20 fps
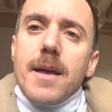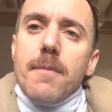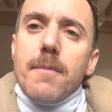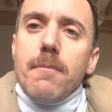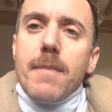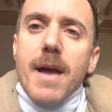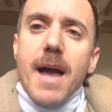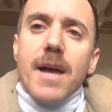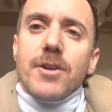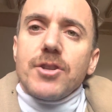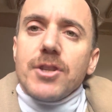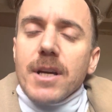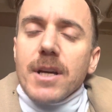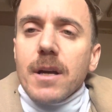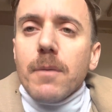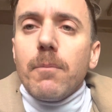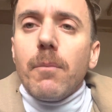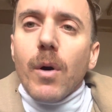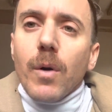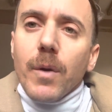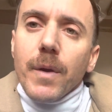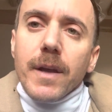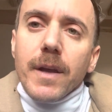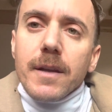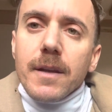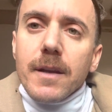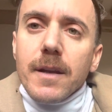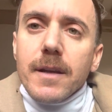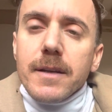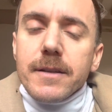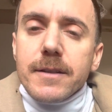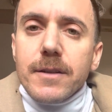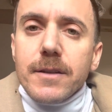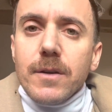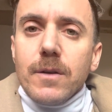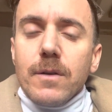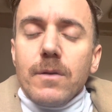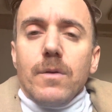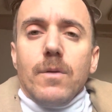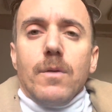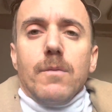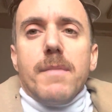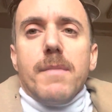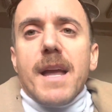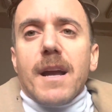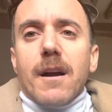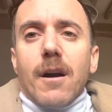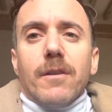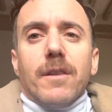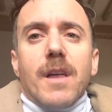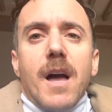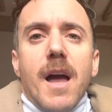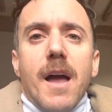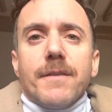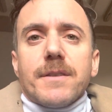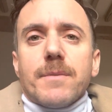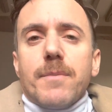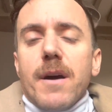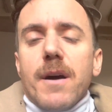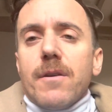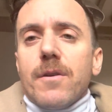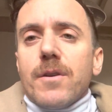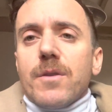magic bullet to make our lives better,